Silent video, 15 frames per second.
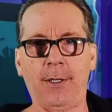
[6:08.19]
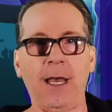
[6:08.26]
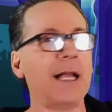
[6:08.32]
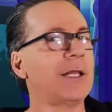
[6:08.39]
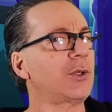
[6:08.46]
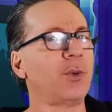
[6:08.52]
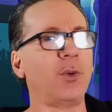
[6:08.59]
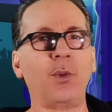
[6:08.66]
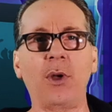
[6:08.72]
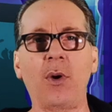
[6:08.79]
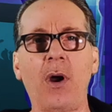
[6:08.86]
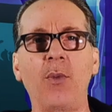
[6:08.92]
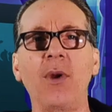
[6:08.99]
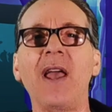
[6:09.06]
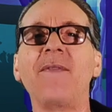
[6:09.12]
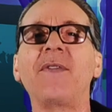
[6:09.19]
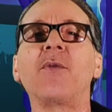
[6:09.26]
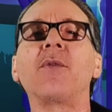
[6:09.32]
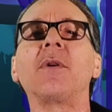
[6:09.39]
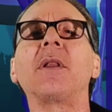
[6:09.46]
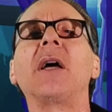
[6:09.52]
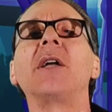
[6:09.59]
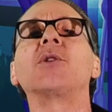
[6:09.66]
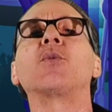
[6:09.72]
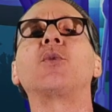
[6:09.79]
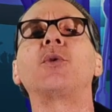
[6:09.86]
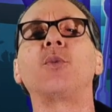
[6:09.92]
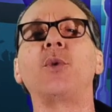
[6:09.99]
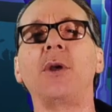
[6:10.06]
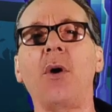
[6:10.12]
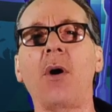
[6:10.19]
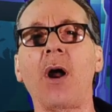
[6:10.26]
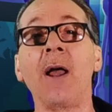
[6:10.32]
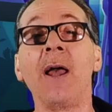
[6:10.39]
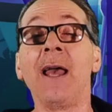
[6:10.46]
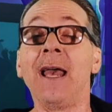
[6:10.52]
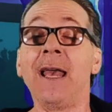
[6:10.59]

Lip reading: That's all we are. We have to realize what we are.